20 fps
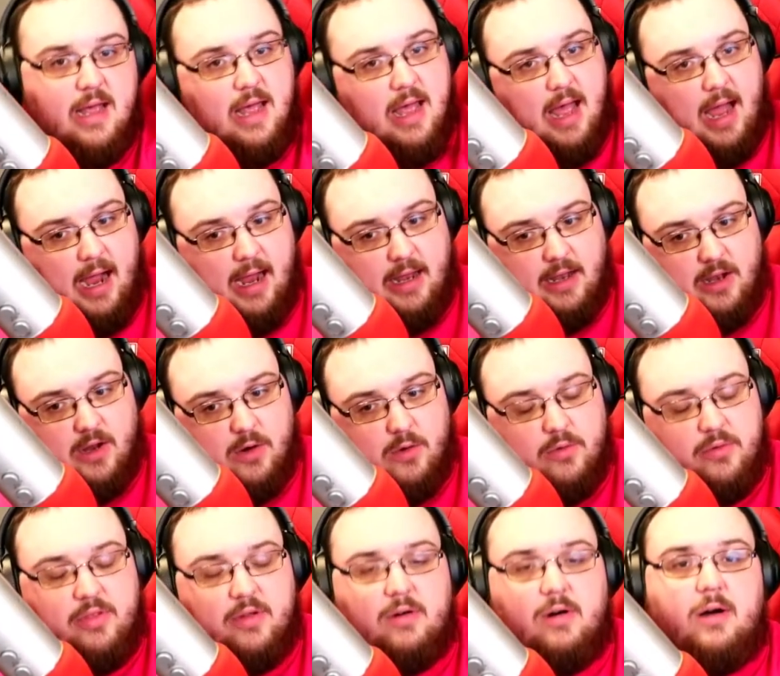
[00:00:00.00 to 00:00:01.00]
I know
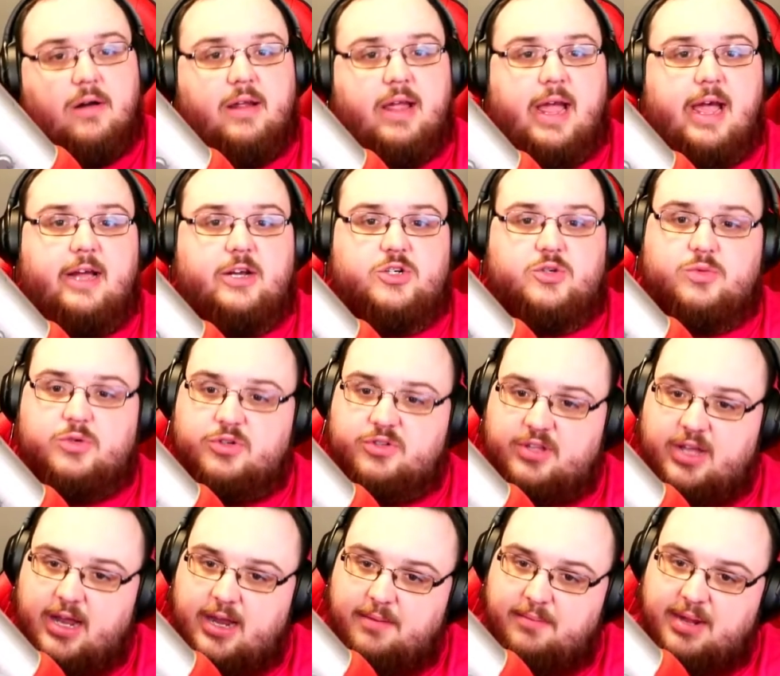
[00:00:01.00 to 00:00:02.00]
there are casuals.
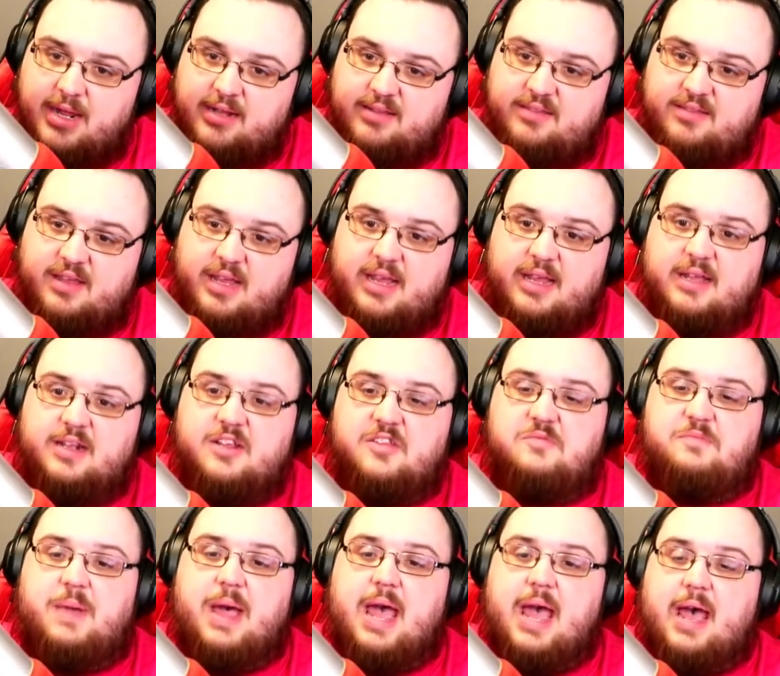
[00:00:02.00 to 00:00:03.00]
I am not saying it is
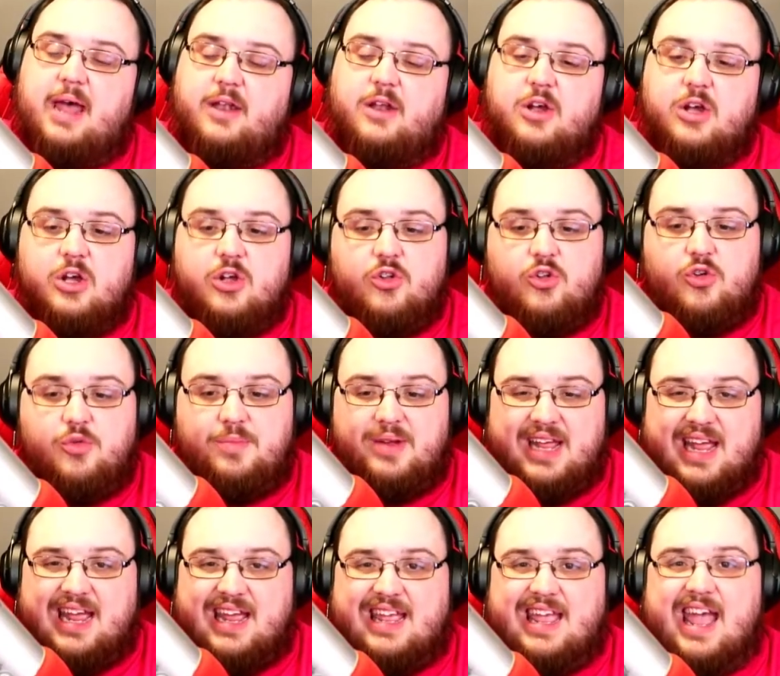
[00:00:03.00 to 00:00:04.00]
bad to be
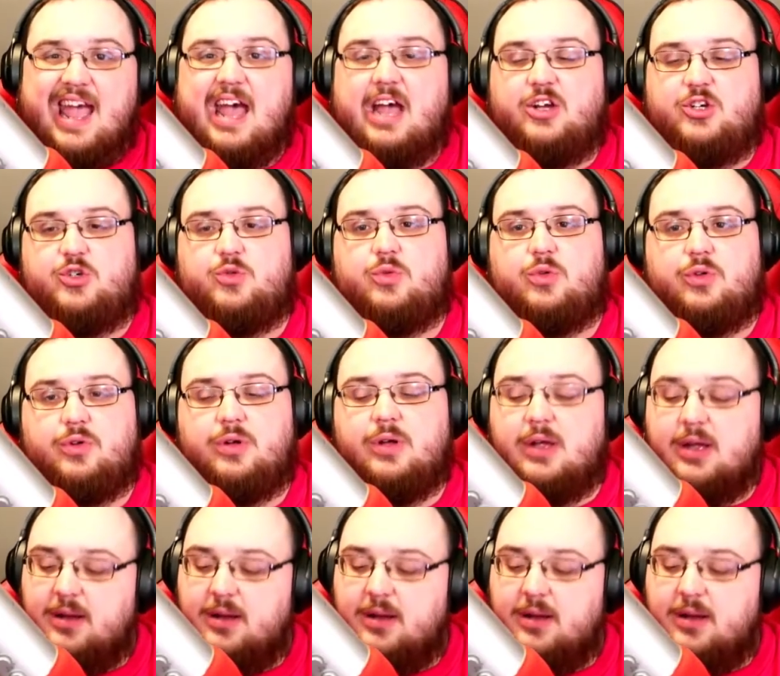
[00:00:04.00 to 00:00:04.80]
a casual.